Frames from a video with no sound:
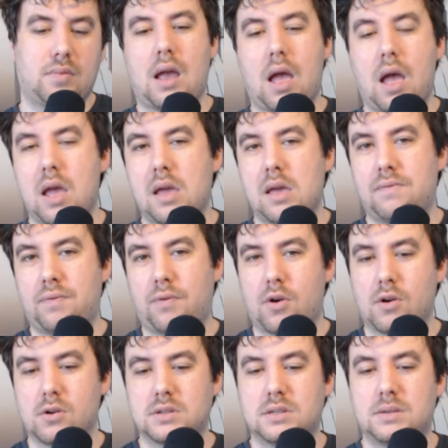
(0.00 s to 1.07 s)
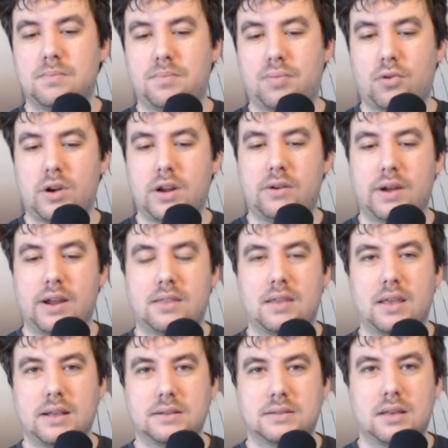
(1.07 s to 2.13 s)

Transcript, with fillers: I've heard some pretty great things.